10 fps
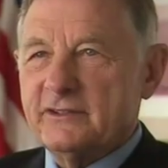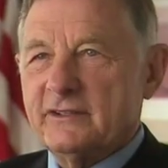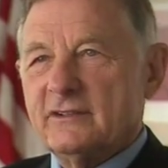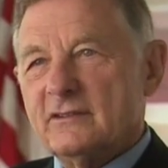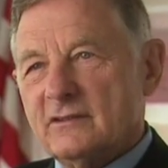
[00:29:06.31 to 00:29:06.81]

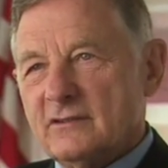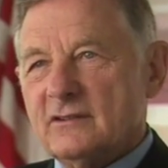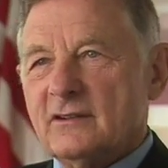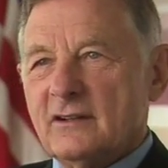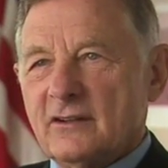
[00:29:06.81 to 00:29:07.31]
did
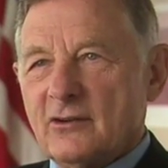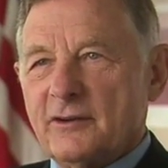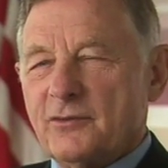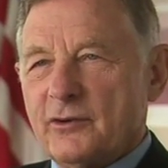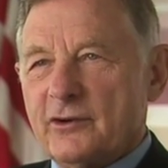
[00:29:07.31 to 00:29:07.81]

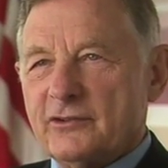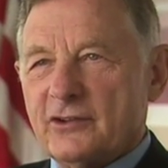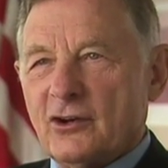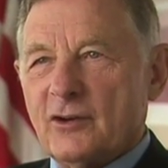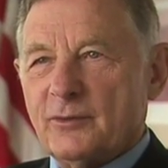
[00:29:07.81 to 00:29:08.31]
34 years ago,